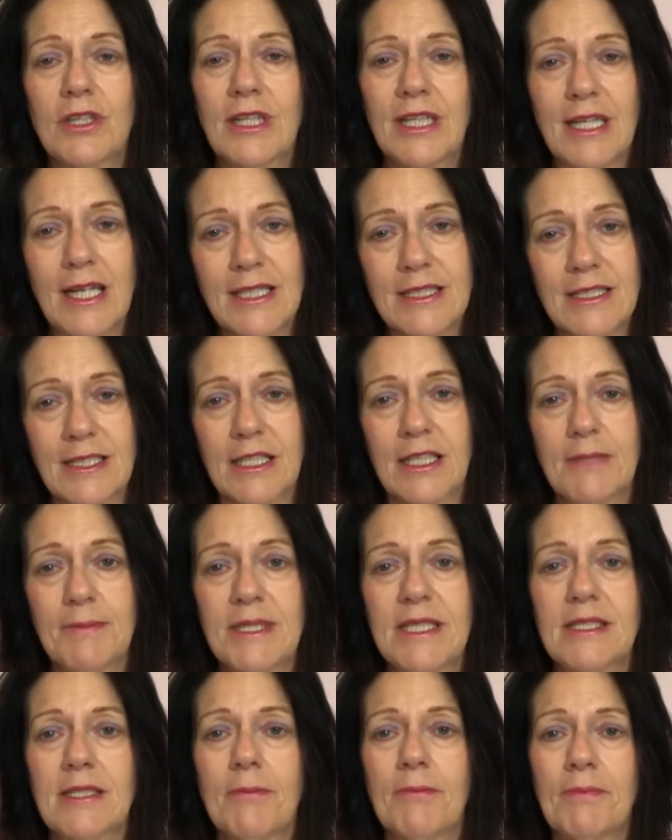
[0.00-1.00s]
there's going to
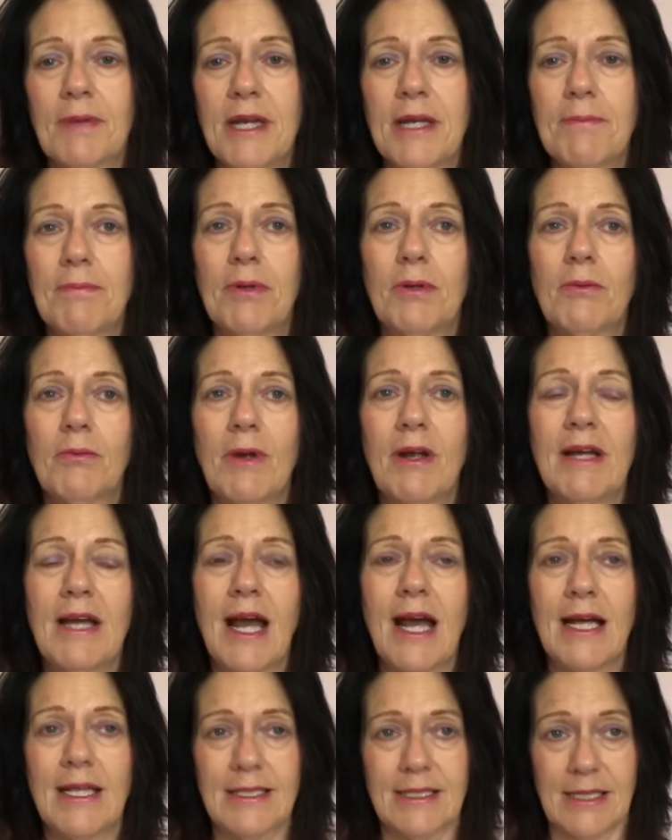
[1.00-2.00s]
be some people where it
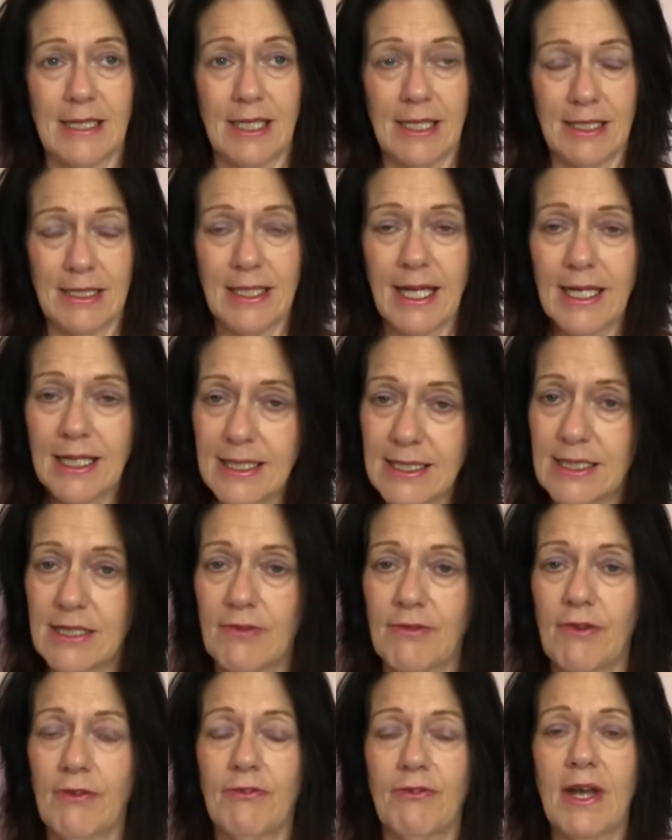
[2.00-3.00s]
has a
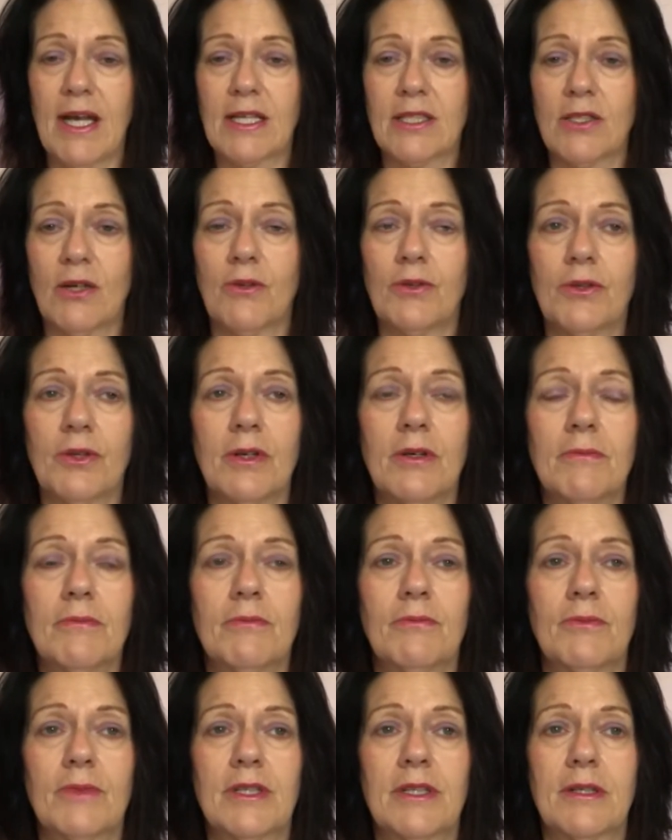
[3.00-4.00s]
negative effect on
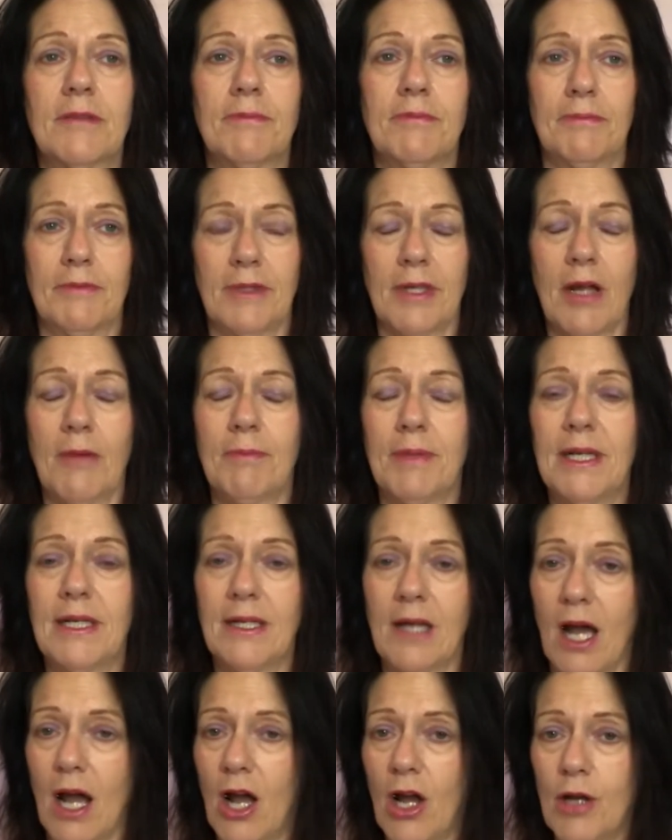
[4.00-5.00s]
them with the, being
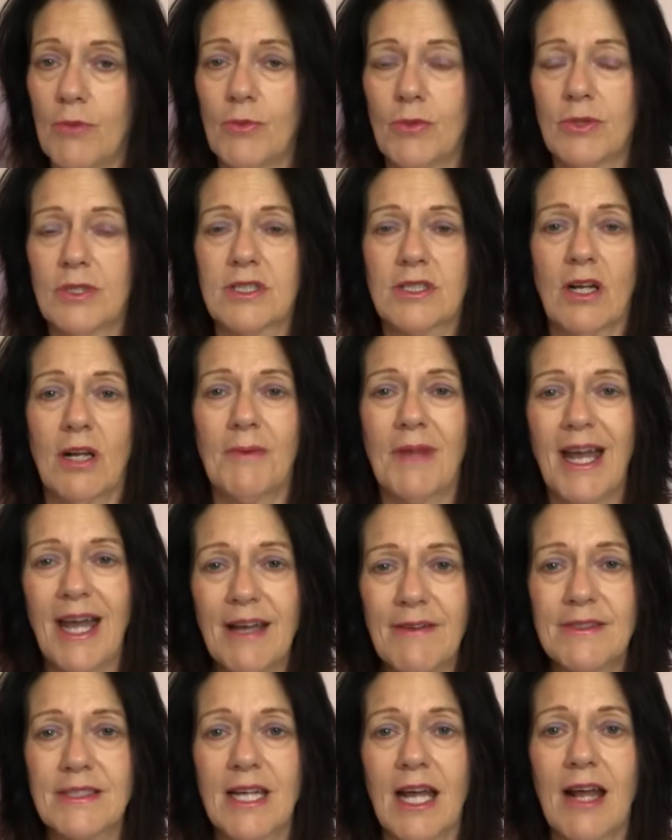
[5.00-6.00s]
at home all the time. They
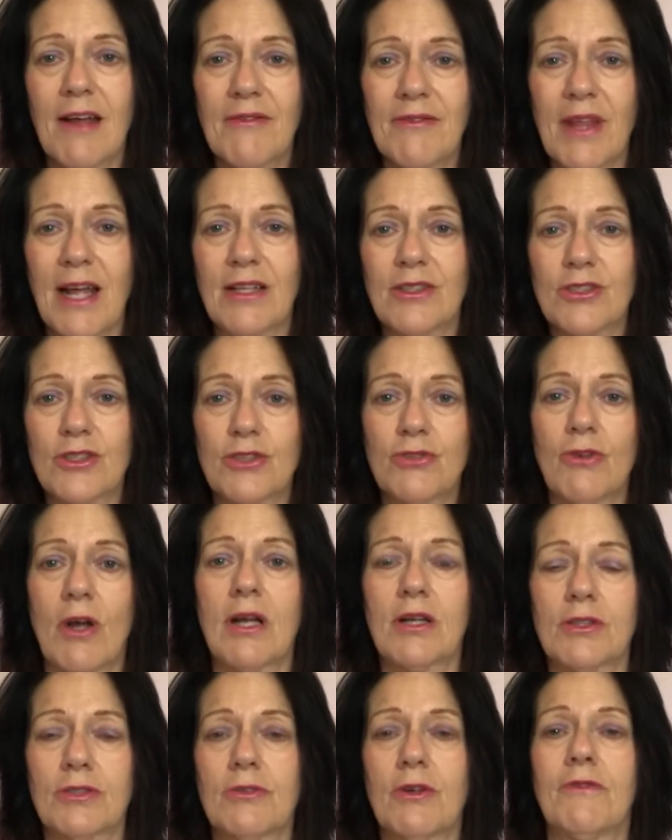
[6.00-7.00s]
have to have that
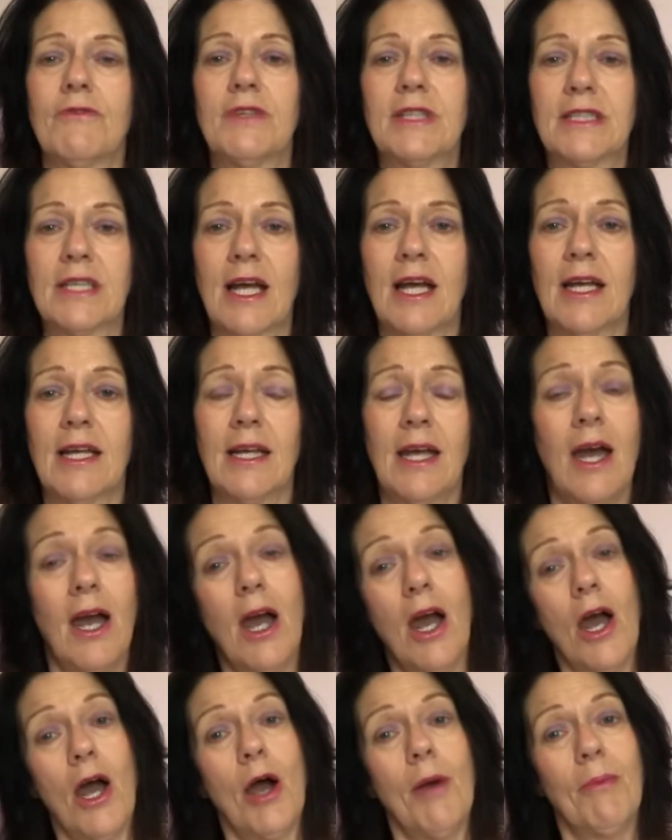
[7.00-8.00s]
structure every day.
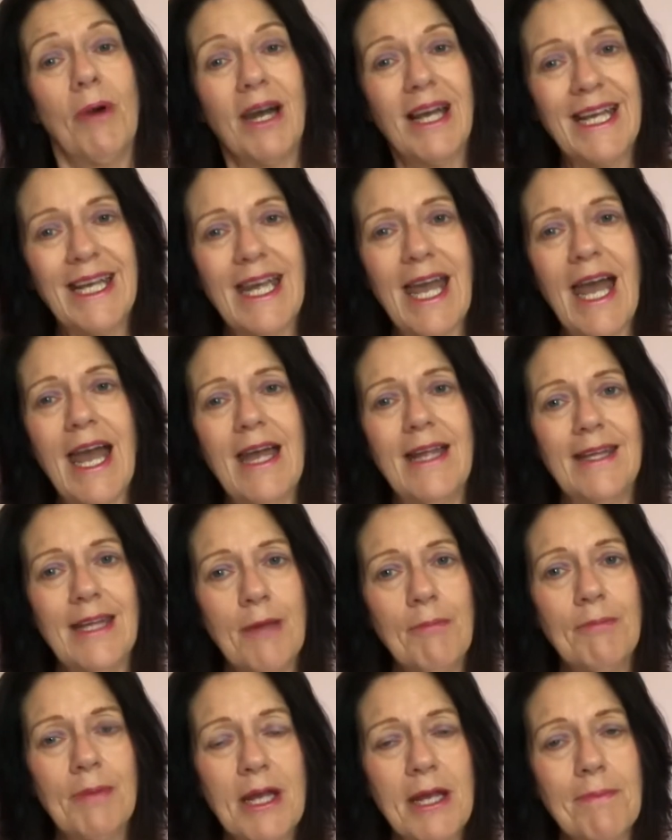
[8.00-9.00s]
But again,
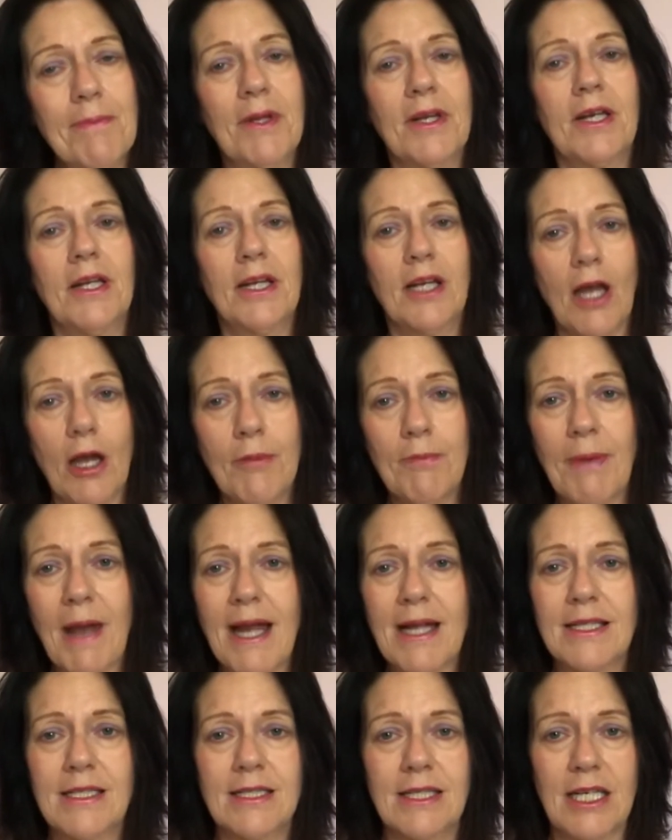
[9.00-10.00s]
then people are going to go
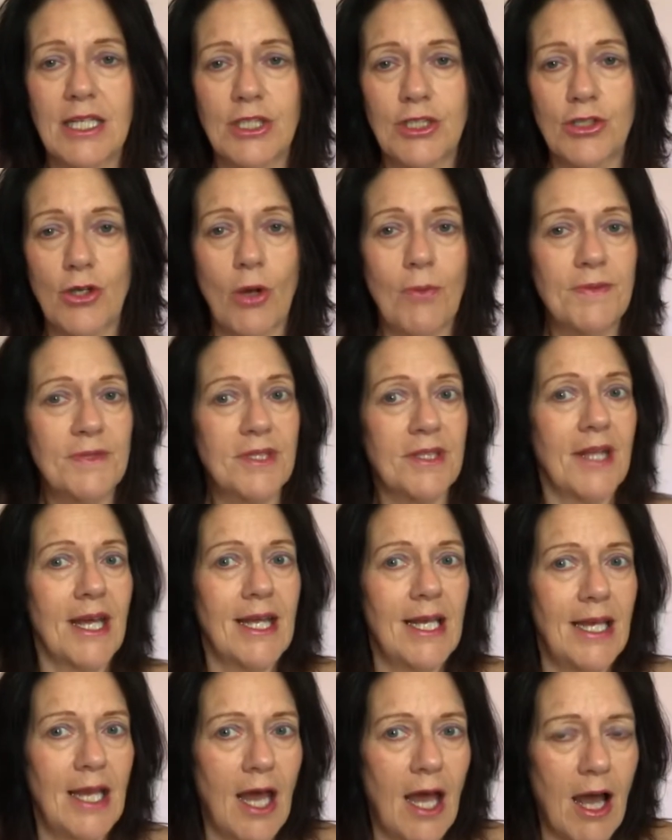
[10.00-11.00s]
back to their jobs that
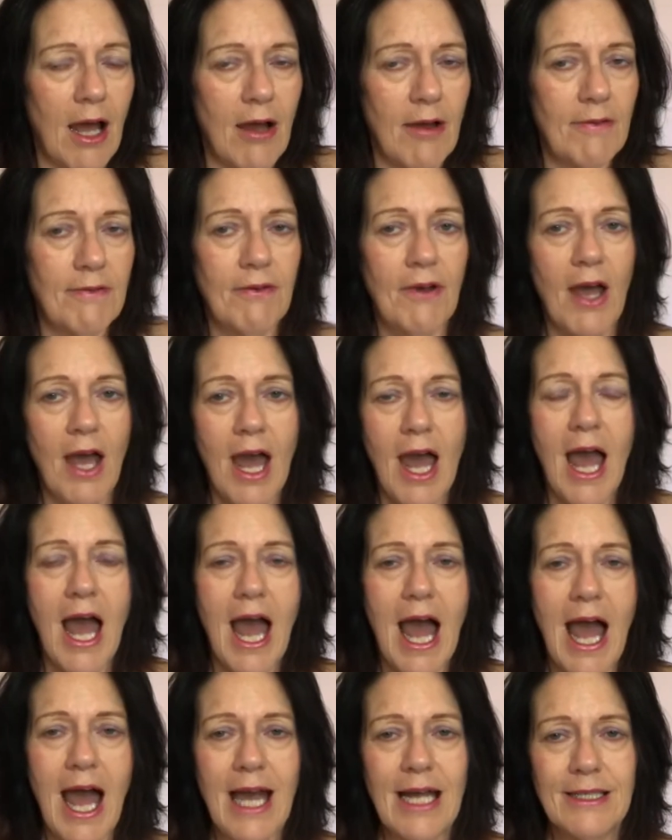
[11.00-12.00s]
they love,
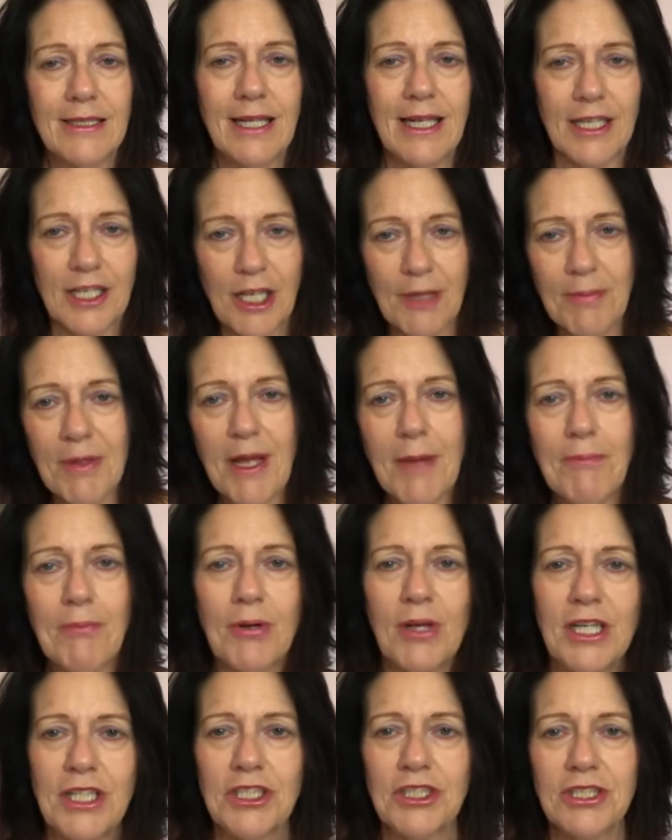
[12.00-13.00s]
and they're going to be
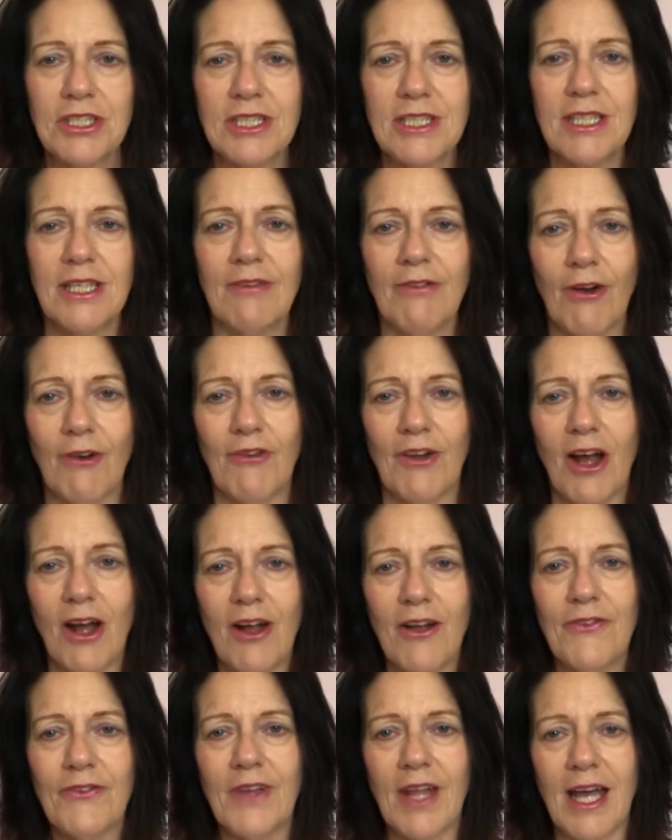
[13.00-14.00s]
appreciative of it,
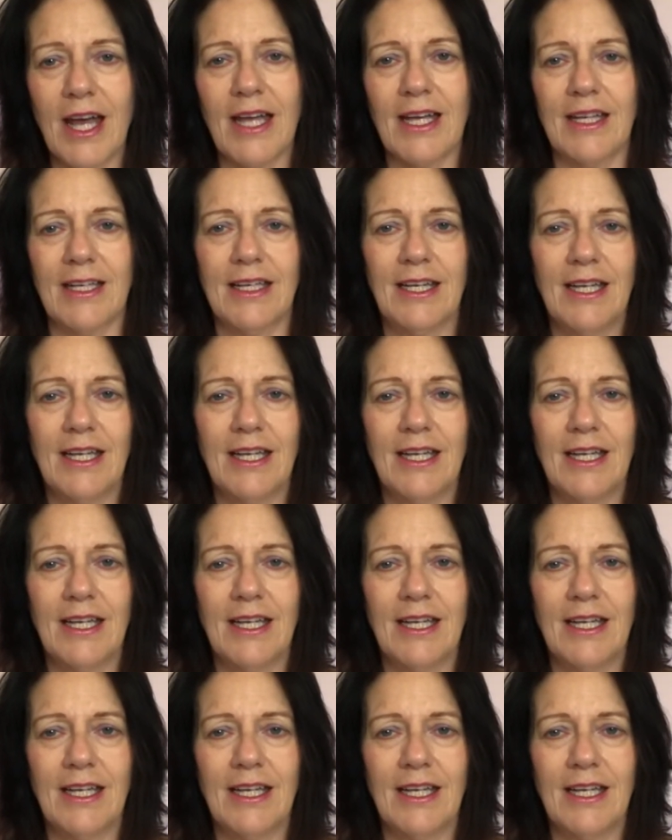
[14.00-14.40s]
aren't they?